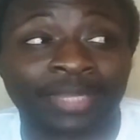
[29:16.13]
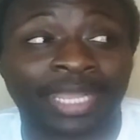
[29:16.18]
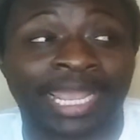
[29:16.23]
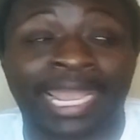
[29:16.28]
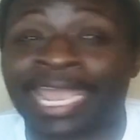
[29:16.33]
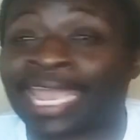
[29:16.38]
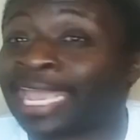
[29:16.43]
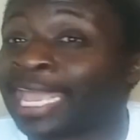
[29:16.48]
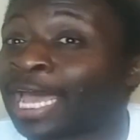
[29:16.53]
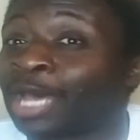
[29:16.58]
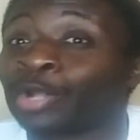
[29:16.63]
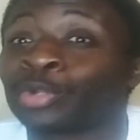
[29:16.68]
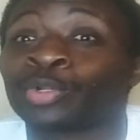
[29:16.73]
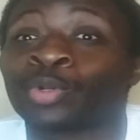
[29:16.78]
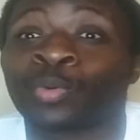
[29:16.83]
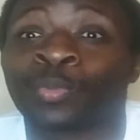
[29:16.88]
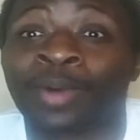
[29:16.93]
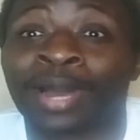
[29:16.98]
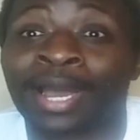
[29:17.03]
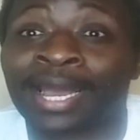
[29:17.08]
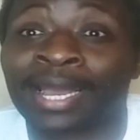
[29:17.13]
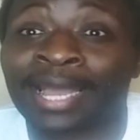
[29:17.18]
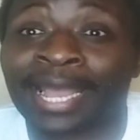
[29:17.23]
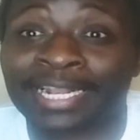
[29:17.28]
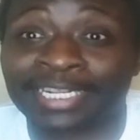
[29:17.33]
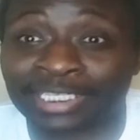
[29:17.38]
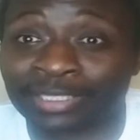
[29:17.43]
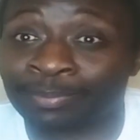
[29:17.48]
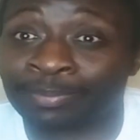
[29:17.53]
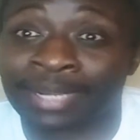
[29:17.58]
And I don't know why. I
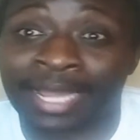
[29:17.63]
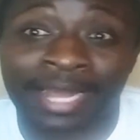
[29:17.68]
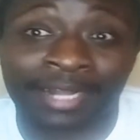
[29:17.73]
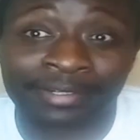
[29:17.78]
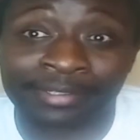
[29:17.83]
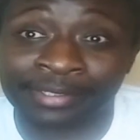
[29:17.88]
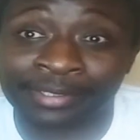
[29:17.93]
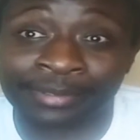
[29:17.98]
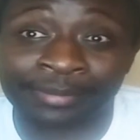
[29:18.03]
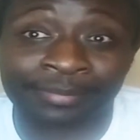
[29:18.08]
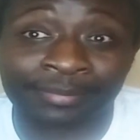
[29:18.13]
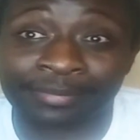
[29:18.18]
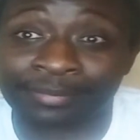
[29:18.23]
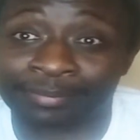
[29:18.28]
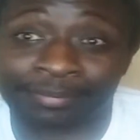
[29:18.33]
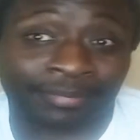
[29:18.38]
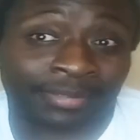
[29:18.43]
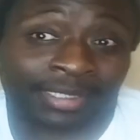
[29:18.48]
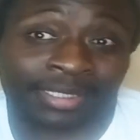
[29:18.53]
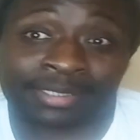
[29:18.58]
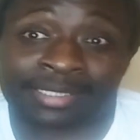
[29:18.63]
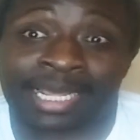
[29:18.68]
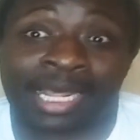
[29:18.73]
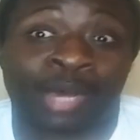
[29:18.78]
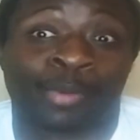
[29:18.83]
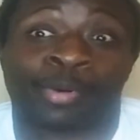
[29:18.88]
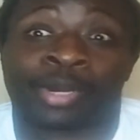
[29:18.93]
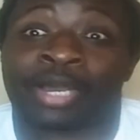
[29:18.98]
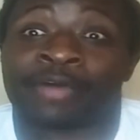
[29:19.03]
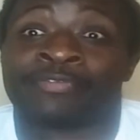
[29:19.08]
just blocked them because I don't
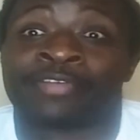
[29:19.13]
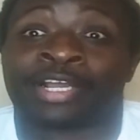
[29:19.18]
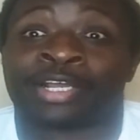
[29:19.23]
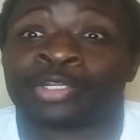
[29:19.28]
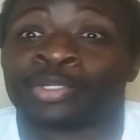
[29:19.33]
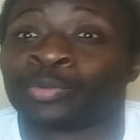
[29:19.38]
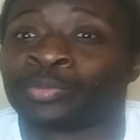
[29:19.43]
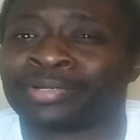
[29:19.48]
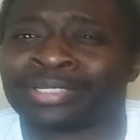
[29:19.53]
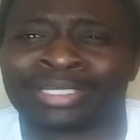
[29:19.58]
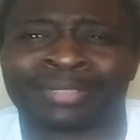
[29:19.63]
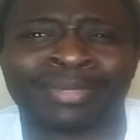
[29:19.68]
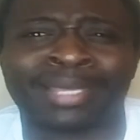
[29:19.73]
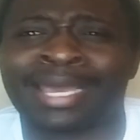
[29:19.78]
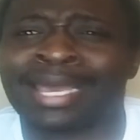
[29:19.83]
want to have nothing to do with them.